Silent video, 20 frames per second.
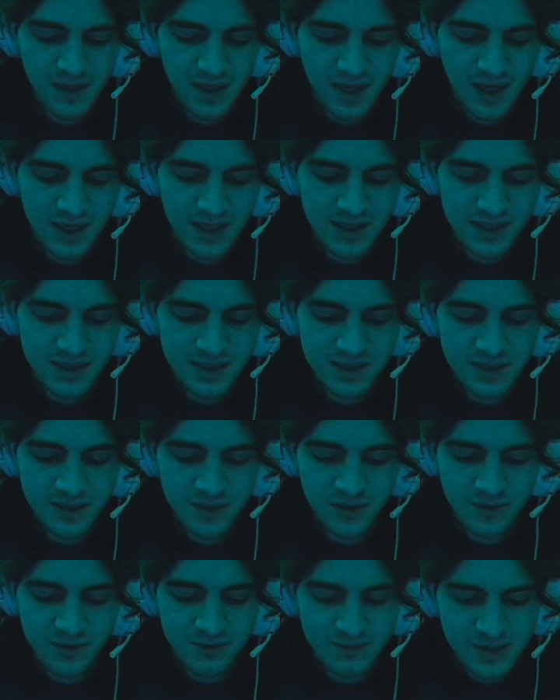And I didn't
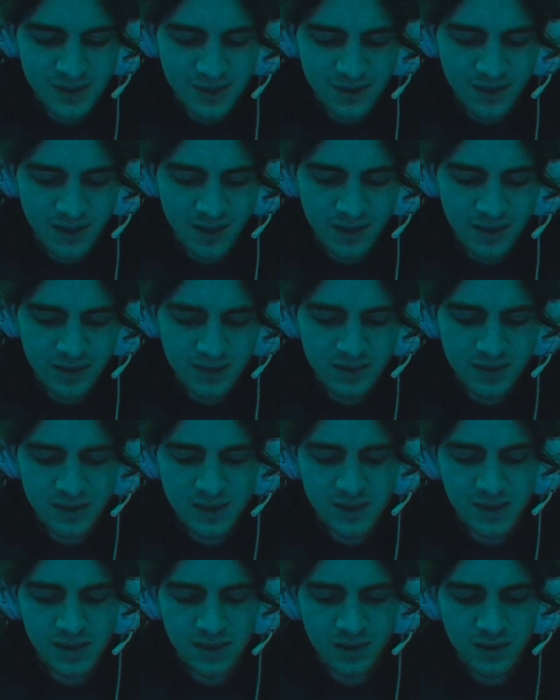know what was going on,
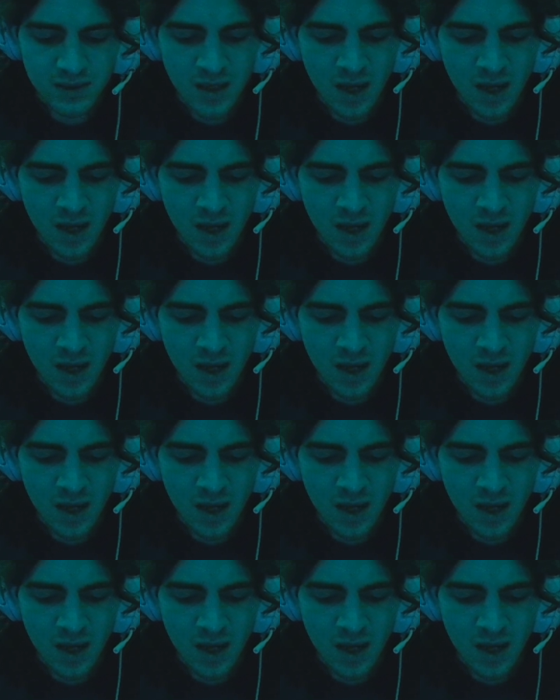so